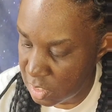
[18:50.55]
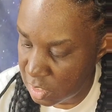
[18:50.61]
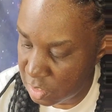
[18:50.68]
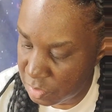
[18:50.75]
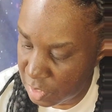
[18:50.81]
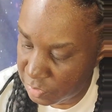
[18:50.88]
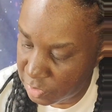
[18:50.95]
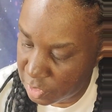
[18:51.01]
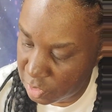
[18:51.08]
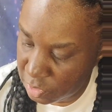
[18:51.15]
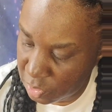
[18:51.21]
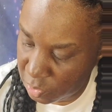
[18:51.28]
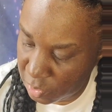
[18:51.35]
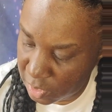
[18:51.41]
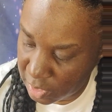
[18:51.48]
Especially
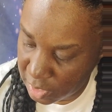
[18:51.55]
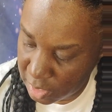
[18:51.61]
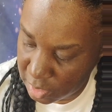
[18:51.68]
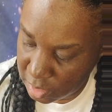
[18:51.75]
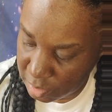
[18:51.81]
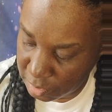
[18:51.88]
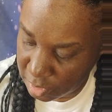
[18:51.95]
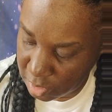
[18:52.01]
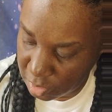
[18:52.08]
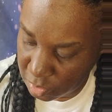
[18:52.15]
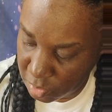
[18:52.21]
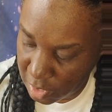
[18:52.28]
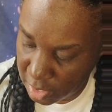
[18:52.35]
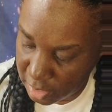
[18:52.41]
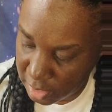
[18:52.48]
if you want to get some good
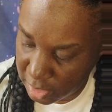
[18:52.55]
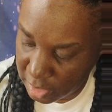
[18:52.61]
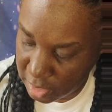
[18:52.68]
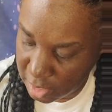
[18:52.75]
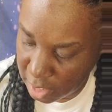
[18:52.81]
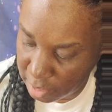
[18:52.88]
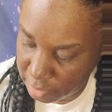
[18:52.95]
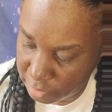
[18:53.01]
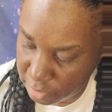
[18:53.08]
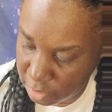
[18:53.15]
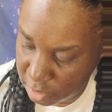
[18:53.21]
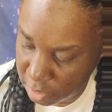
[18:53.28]
quality stuff.